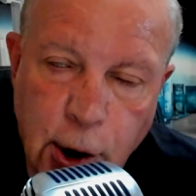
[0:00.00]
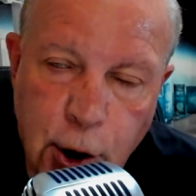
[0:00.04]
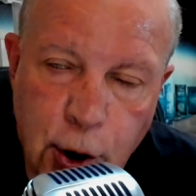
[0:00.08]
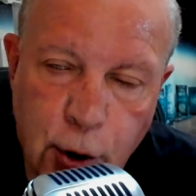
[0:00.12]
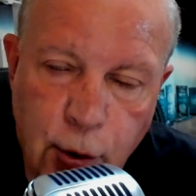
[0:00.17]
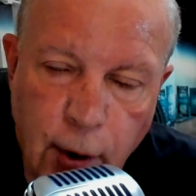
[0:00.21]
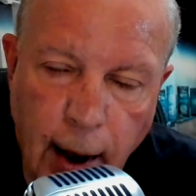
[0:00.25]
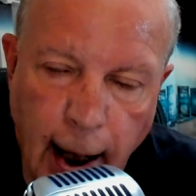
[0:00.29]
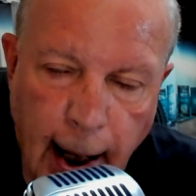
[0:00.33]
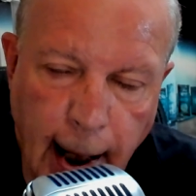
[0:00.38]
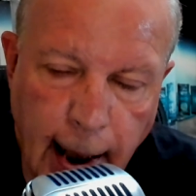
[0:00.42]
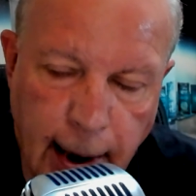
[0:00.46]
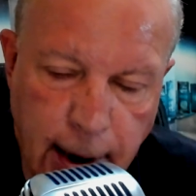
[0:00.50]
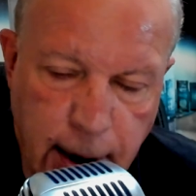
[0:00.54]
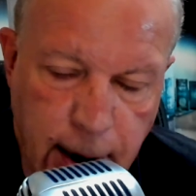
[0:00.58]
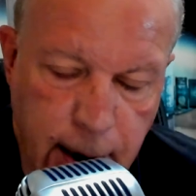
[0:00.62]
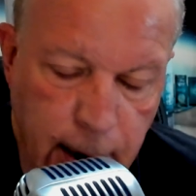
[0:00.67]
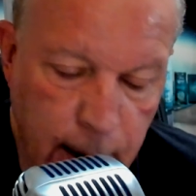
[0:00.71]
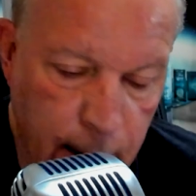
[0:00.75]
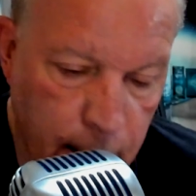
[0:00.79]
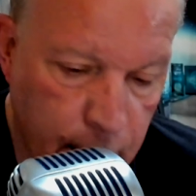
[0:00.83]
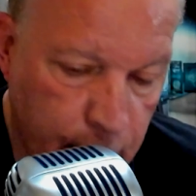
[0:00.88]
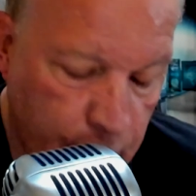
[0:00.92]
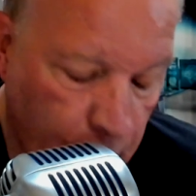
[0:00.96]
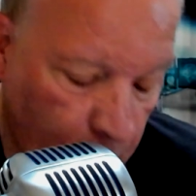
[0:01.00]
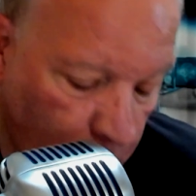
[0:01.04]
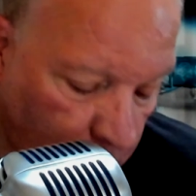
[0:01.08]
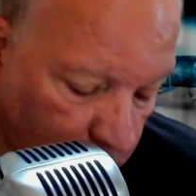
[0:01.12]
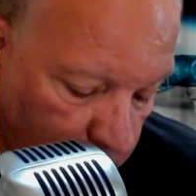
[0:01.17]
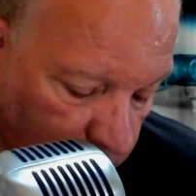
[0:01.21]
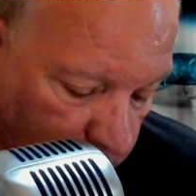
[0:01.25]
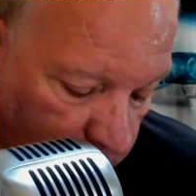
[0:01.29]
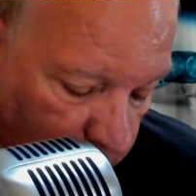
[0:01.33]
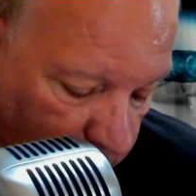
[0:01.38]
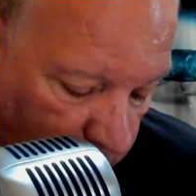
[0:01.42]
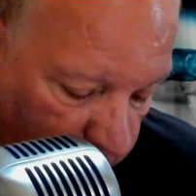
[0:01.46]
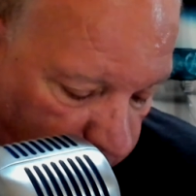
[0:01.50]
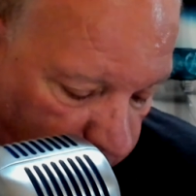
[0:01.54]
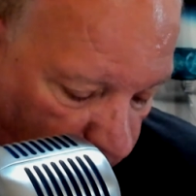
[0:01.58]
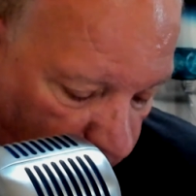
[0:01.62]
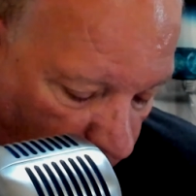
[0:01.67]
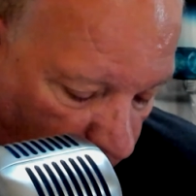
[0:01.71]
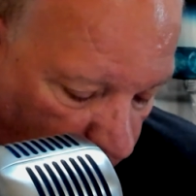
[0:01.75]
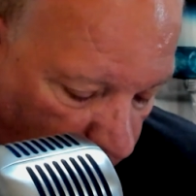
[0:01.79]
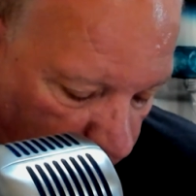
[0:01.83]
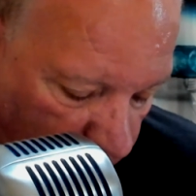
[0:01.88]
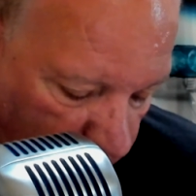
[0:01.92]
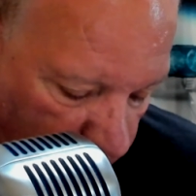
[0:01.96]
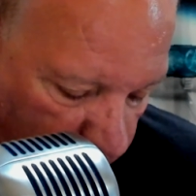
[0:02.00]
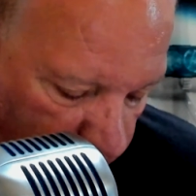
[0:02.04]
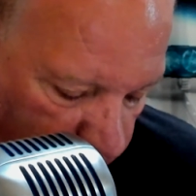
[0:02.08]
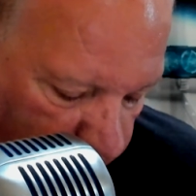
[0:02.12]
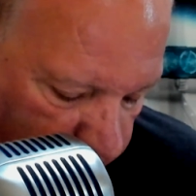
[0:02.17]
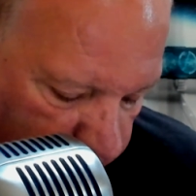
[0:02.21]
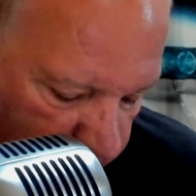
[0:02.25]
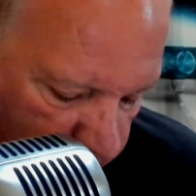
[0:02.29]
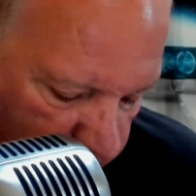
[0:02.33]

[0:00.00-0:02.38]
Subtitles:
tracks in total, 10